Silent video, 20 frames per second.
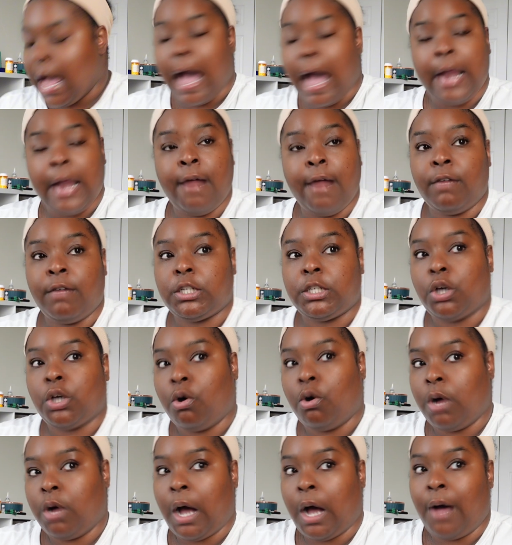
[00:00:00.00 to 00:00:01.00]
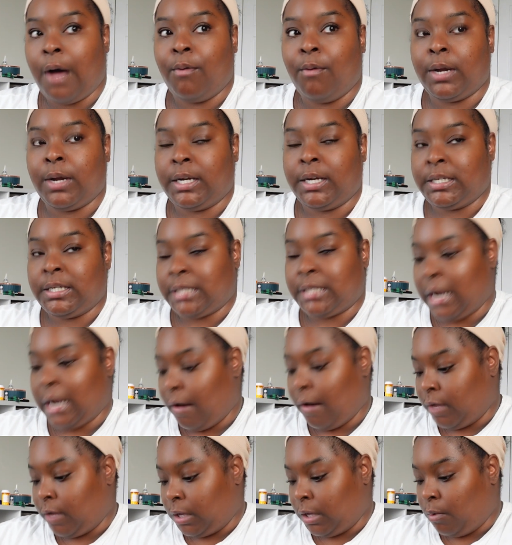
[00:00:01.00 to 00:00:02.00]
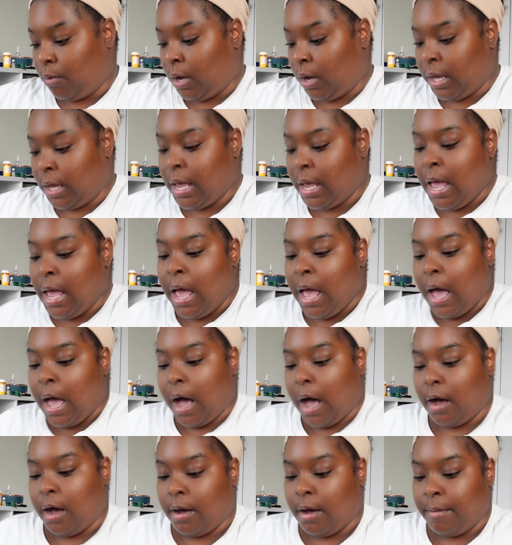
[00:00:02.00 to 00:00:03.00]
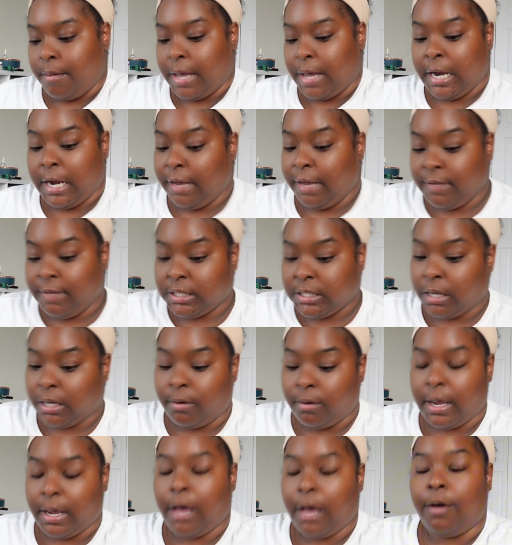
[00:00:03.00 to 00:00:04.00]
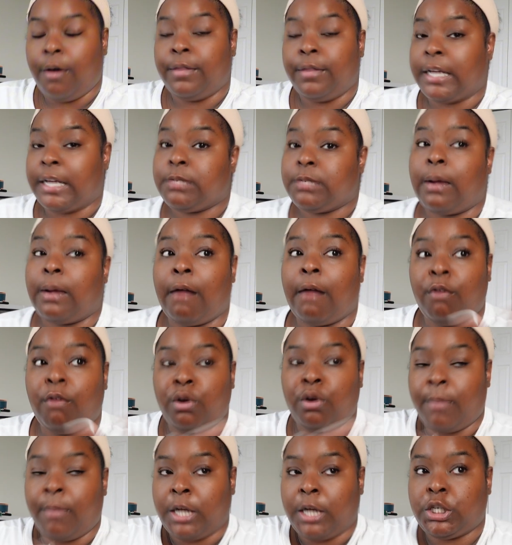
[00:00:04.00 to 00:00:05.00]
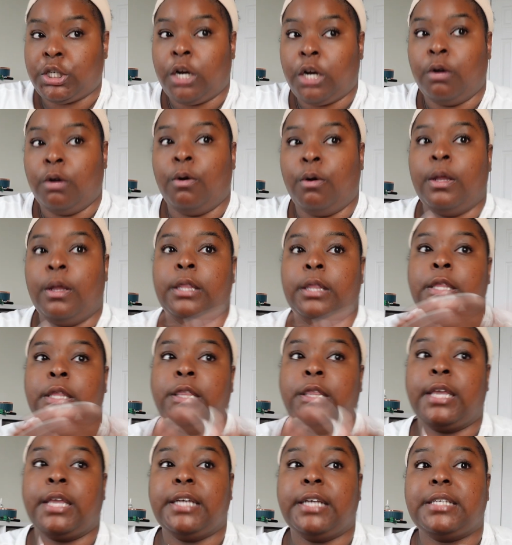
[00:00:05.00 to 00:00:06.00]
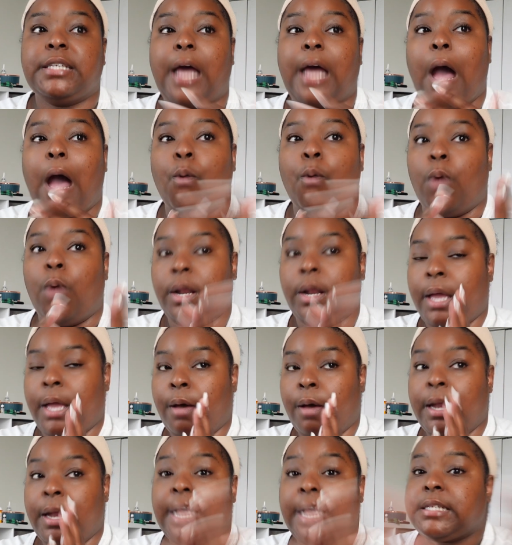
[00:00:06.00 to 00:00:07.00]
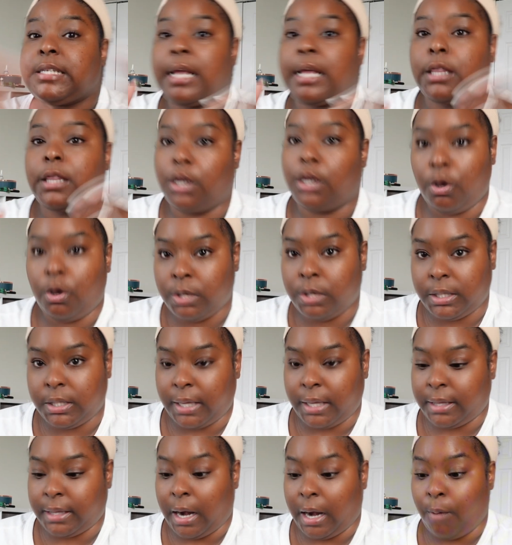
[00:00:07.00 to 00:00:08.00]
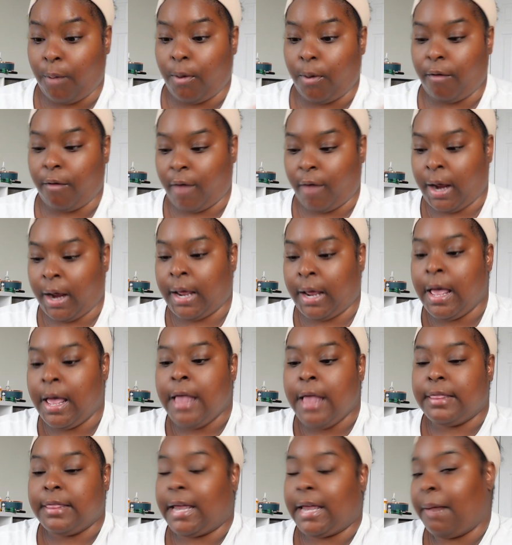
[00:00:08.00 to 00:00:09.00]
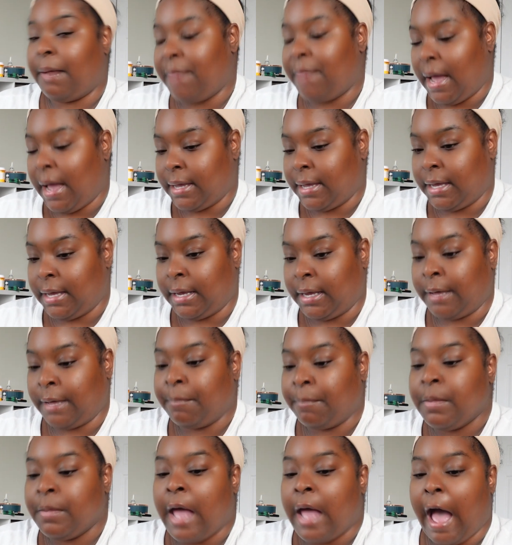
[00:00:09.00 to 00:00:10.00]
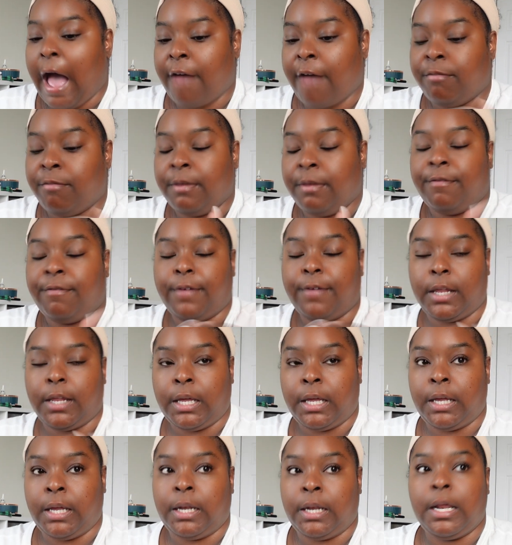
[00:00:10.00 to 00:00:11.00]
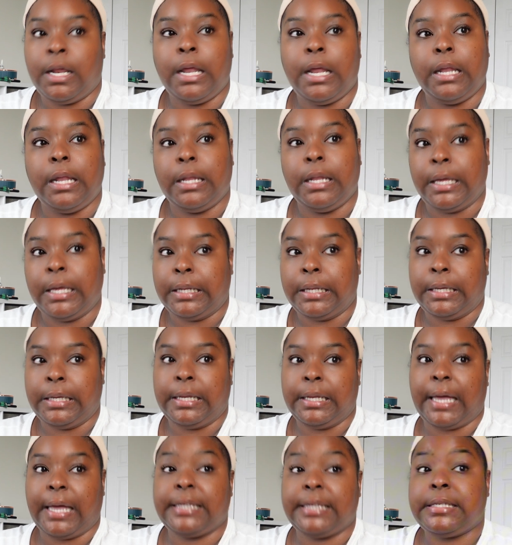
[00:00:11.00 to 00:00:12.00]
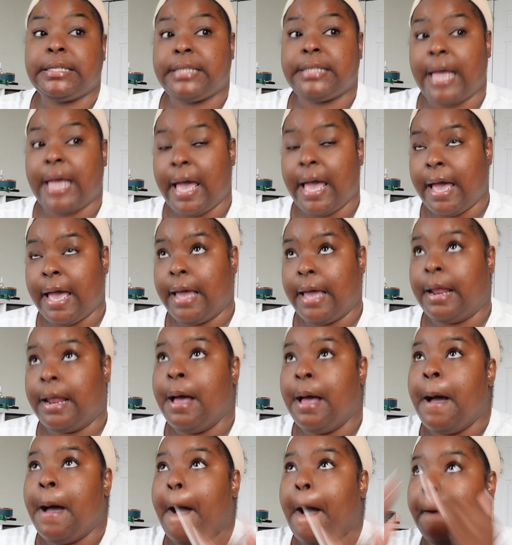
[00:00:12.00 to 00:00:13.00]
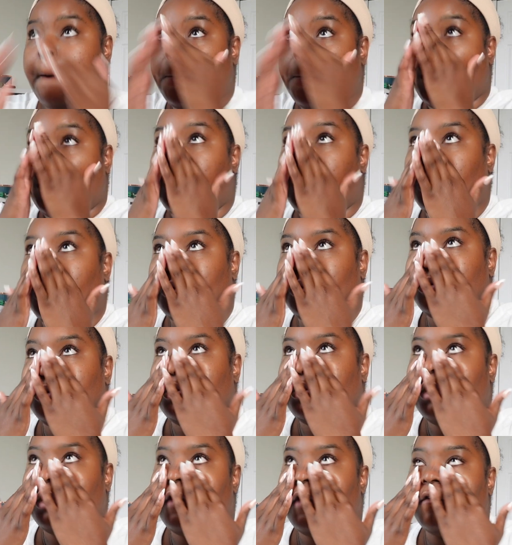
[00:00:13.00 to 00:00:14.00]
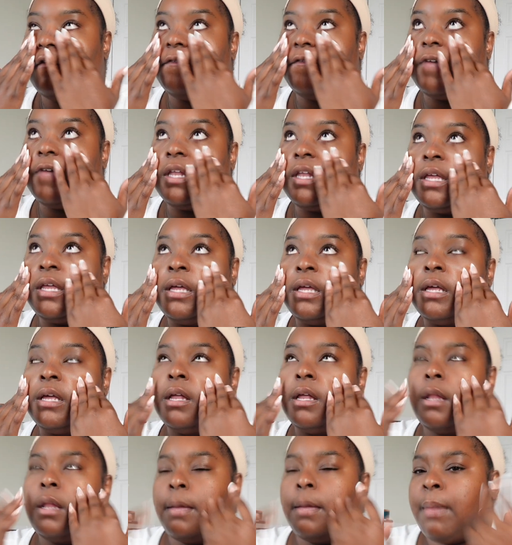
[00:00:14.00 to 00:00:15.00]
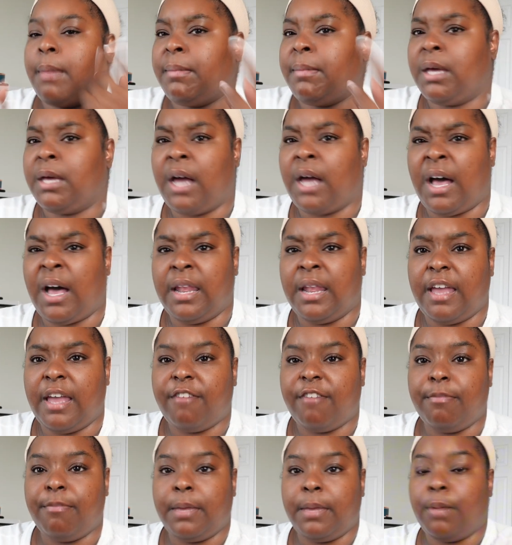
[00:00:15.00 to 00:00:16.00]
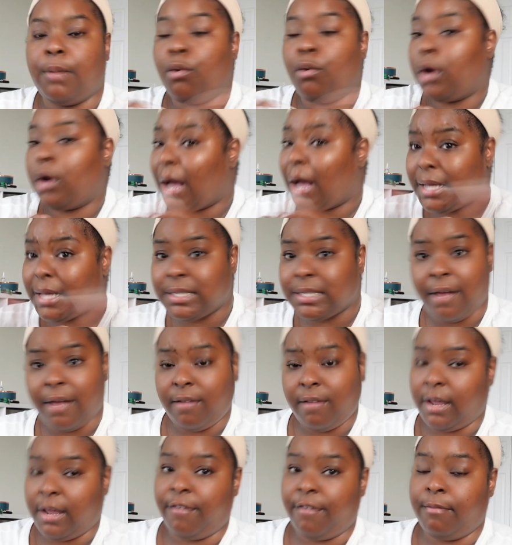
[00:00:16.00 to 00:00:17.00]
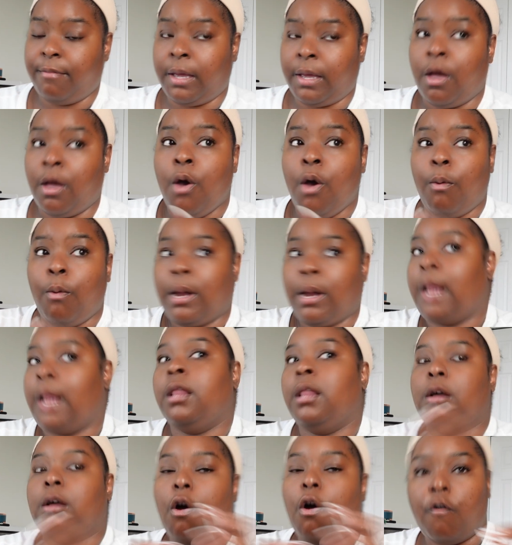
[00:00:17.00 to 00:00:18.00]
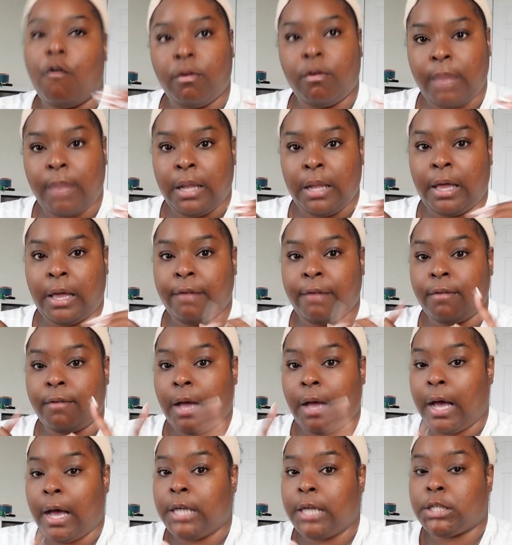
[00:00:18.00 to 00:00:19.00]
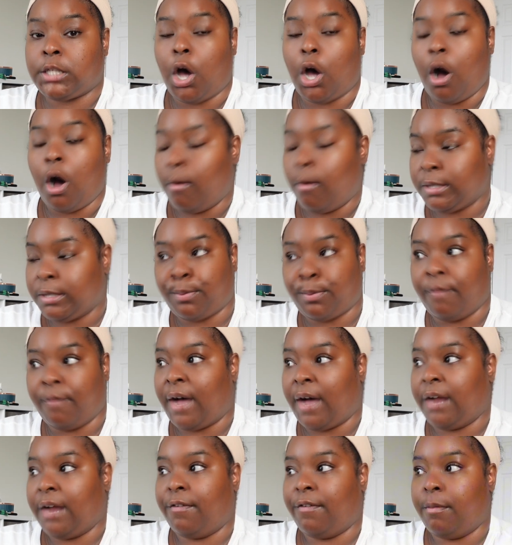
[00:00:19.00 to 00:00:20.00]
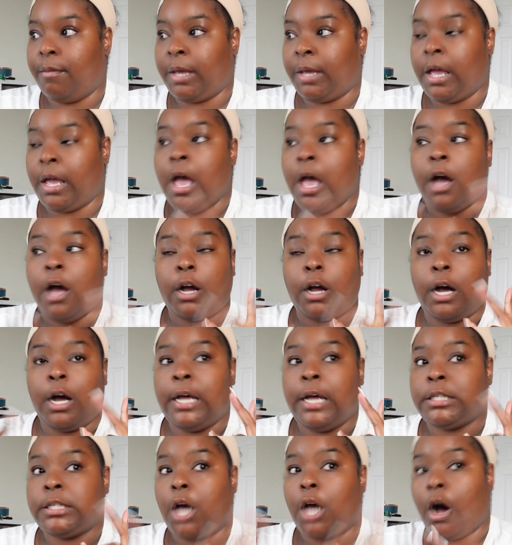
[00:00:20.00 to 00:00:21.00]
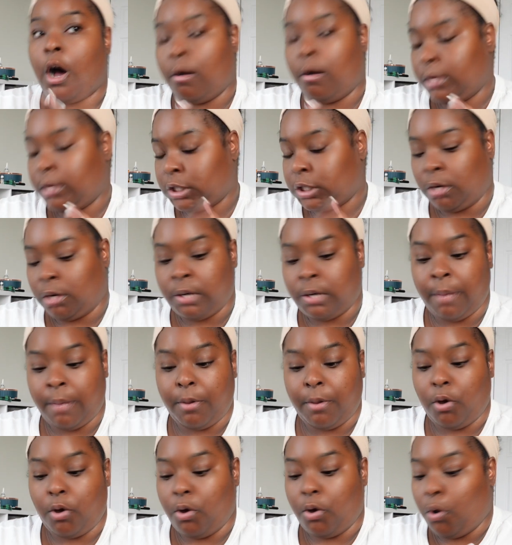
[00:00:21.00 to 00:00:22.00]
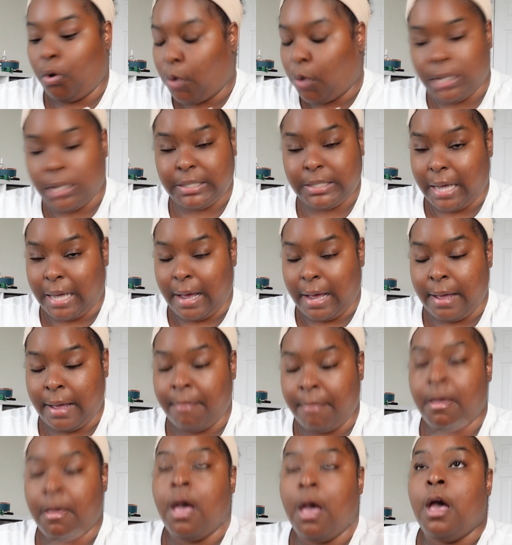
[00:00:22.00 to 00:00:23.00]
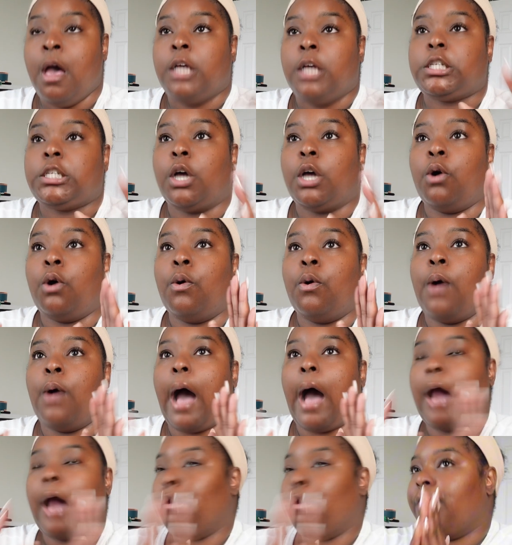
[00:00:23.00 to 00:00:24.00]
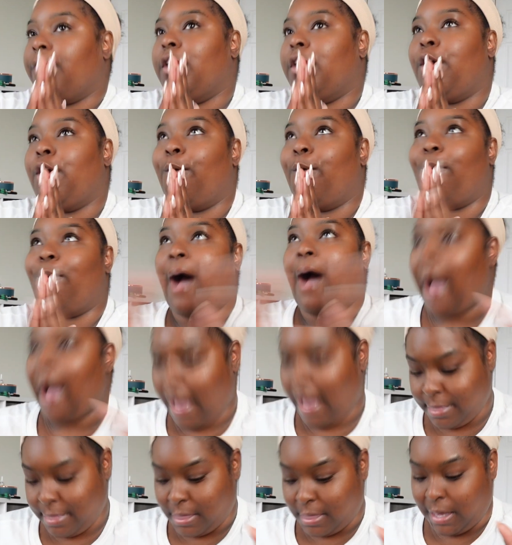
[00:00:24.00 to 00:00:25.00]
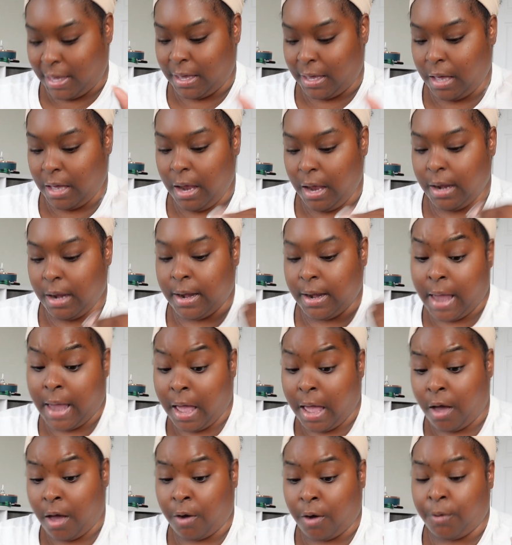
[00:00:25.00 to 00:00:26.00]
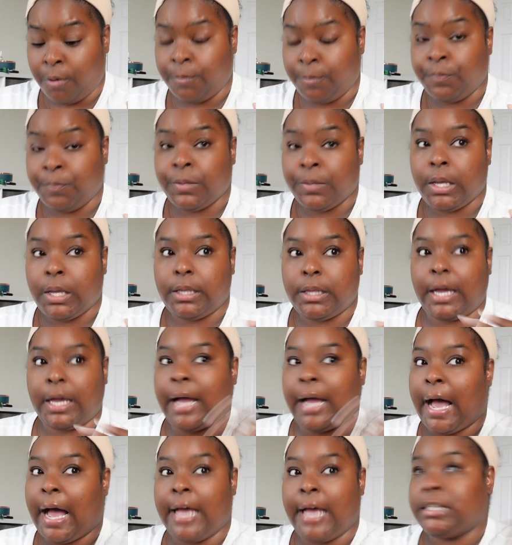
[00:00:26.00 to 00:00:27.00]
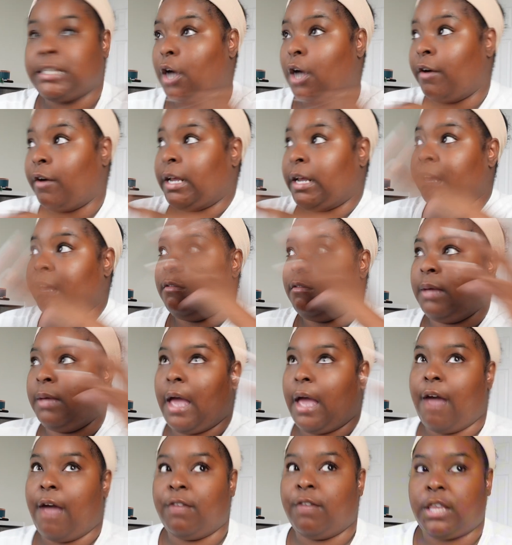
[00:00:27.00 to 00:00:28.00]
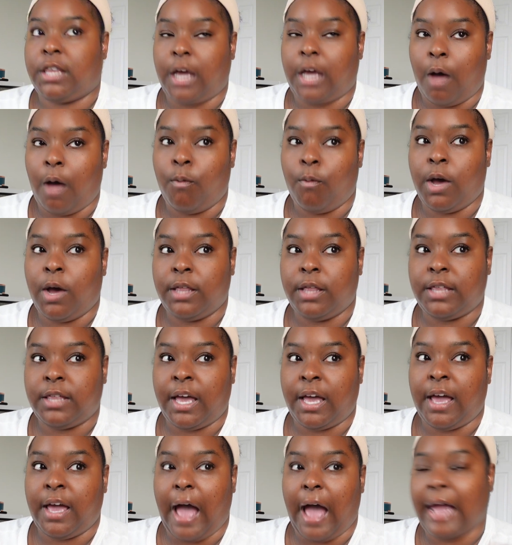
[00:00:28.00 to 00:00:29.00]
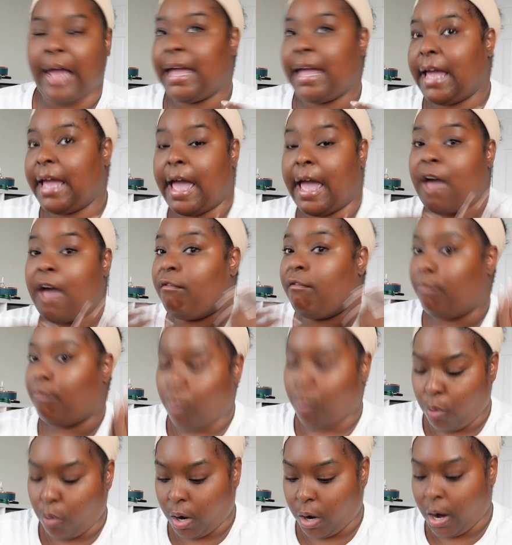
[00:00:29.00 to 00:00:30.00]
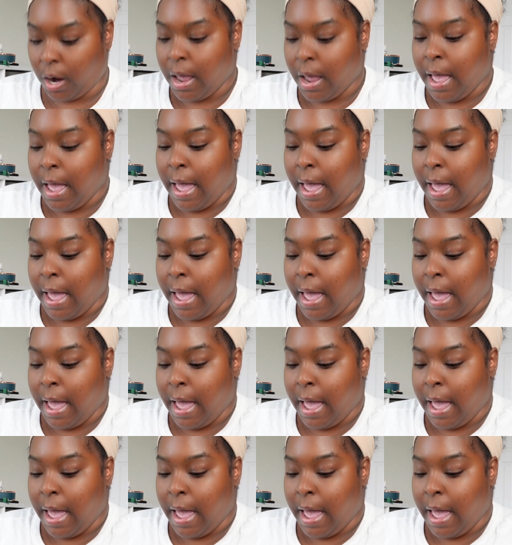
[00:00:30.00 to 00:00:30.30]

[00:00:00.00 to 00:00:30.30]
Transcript: I never told God what it is that I really want. And even till now, that's what I wrote in my journal. The things that I want now, and that's not the only thing that I want, right? That I'm not getting. I've been feeling lately like sad about, you know, feeling like maybe God left me. Well, God has never left me. When I look over my life, God has always provided for me. God has always showed up on time. So I don't even know why I think now that God has already given me everything I want, that I can't have more.